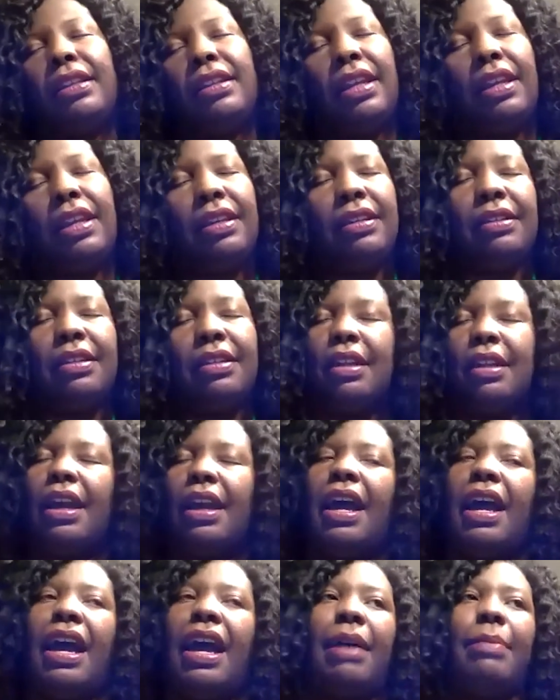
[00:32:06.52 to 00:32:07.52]
and
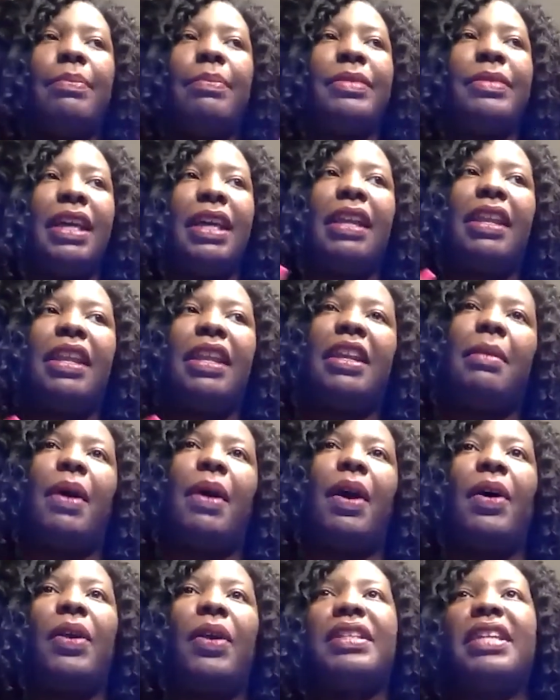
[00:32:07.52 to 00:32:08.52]
I'm telling them
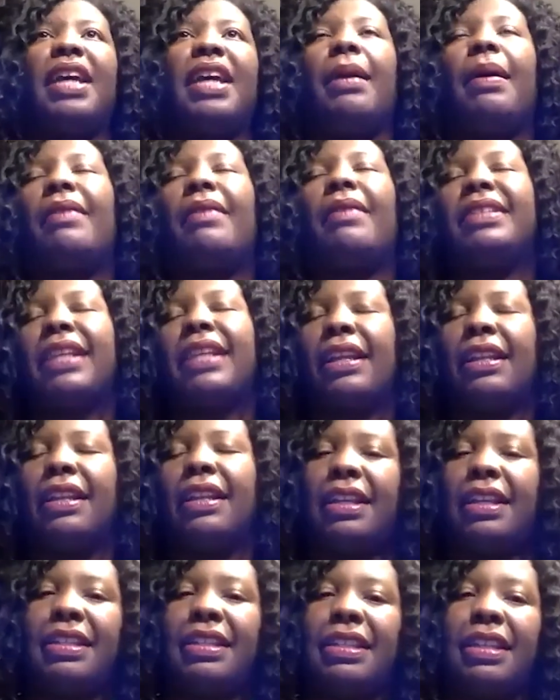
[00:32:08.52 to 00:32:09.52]
all the time, I was like,
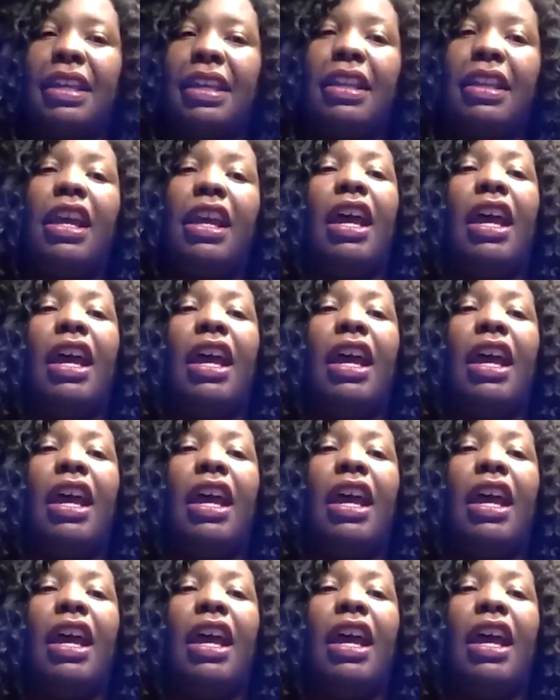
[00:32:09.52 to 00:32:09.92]
listen,